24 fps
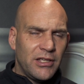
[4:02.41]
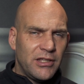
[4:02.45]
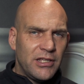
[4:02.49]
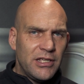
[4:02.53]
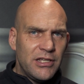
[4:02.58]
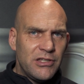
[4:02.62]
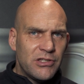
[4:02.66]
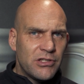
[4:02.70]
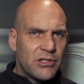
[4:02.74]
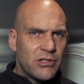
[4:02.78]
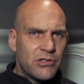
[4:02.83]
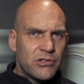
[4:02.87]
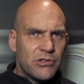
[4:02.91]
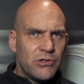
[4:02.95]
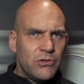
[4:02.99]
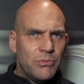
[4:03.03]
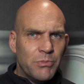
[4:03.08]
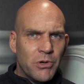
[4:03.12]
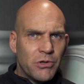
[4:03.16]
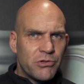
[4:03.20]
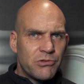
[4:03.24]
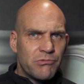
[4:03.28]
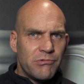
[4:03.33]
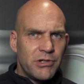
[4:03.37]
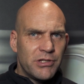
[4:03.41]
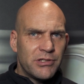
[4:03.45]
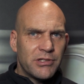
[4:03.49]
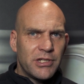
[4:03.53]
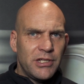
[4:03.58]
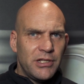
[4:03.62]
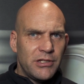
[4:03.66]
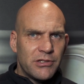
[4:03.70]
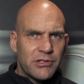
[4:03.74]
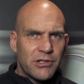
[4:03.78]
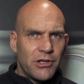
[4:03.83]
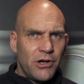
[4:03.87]
these are the two most
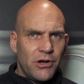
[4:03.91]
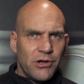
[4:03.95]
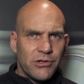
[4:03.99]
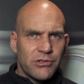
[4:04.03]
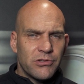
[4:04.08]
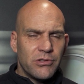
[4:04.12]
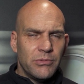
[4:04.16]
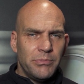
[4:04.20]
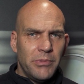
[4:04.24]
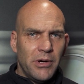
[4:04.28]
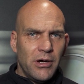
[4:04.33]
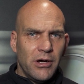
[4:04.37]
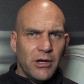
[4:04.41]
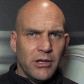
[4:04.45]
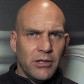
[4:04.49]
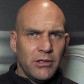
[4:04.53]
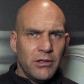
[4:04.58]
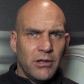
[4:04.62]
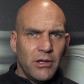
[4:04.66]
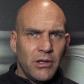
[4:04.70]
riskiest cars to buy,